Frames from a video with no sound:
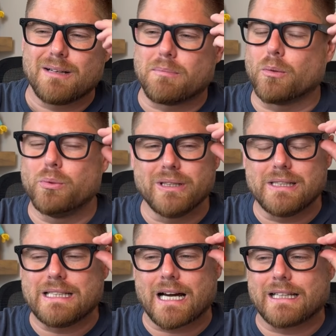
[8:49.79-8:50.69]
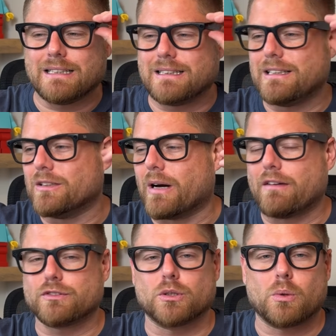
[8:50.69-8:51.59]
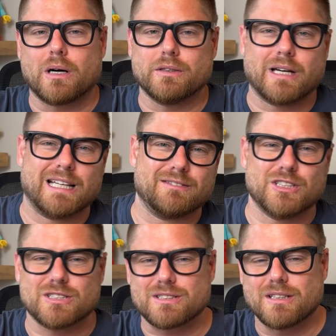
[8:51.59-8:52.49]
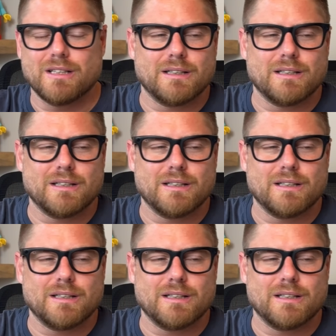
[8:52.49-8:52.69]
But really, after a while, you kind of just,